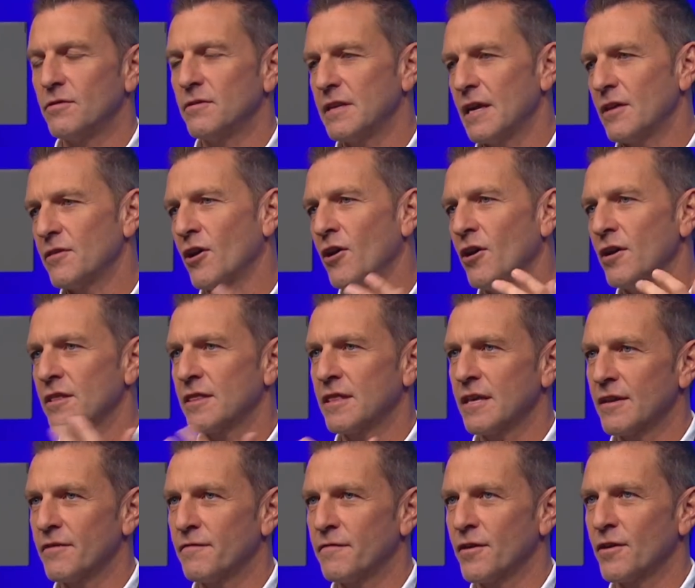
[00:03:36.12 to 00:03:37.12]
Yeah, the height
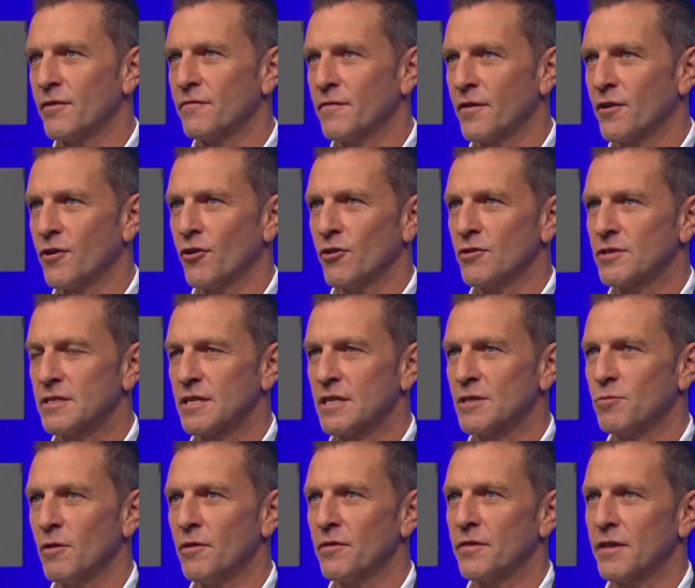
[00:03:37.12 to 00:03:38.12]
thing for crosses
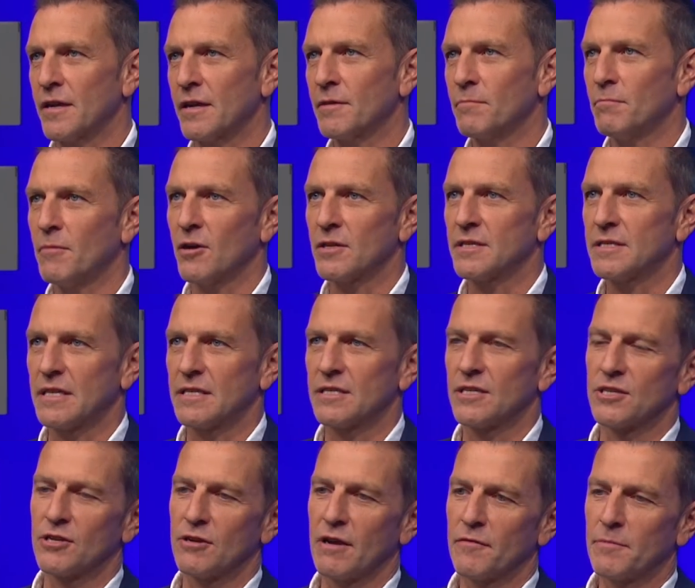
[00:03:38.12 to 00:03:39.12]
is one thing, and Martinez
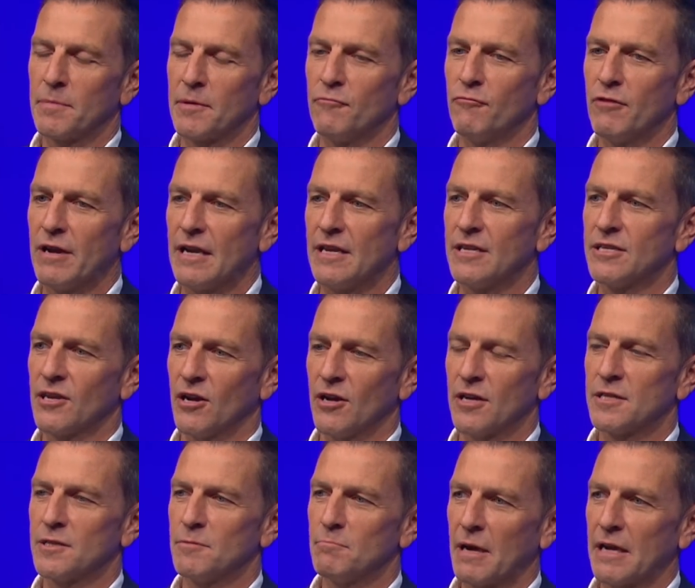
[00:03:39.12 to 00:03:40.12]
is going to have to be really
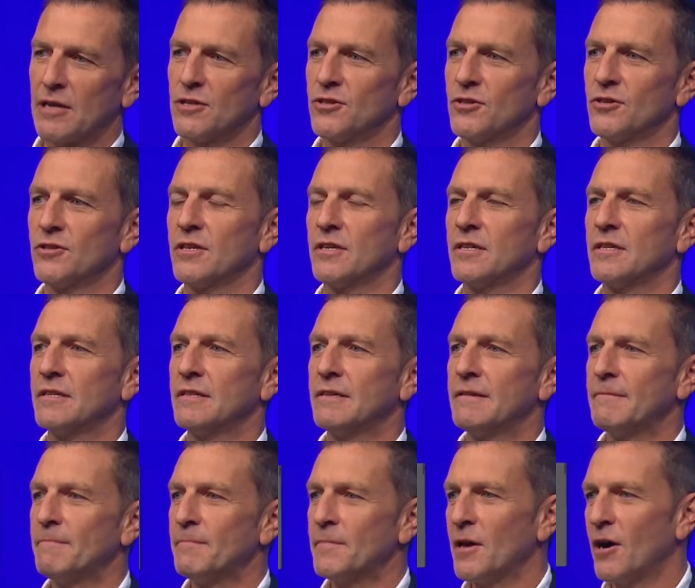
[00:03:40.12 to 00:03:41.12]
tight and make sure that
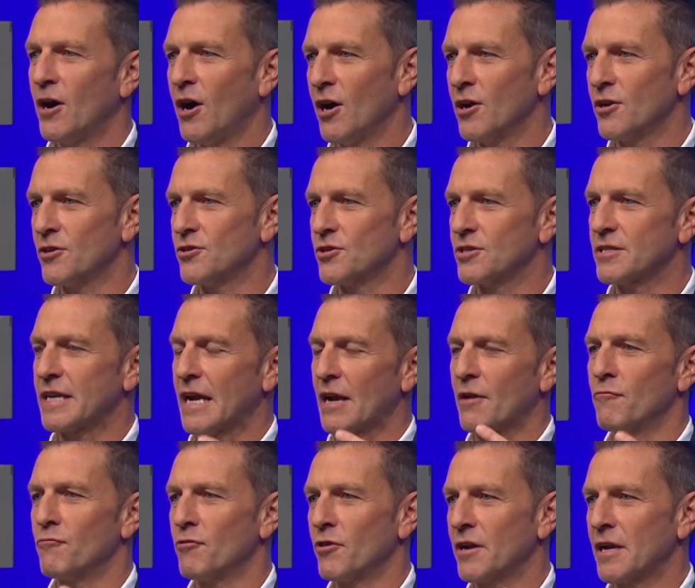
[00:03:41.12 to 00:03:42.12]
Haaland doesn't get
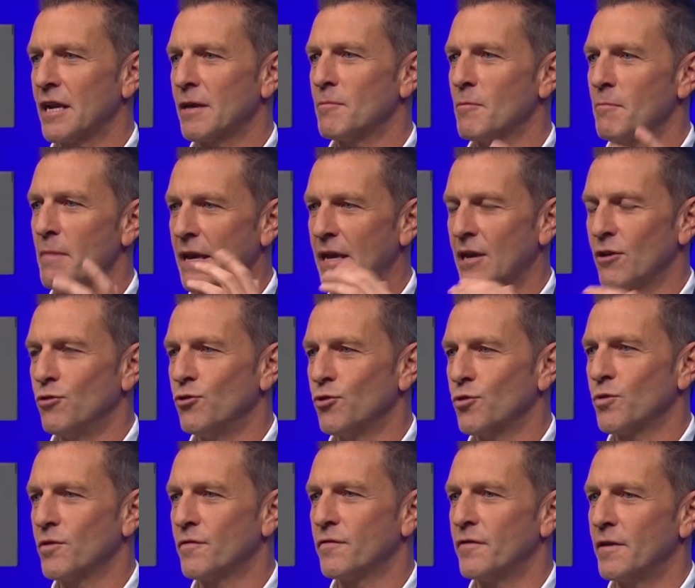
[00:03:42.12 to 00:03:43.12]
a run on him and make it
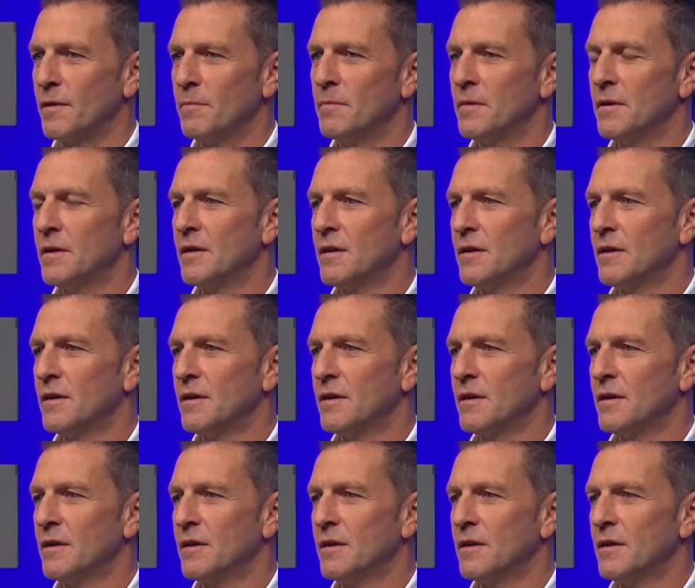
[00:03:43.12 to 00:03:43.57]
awkward for him.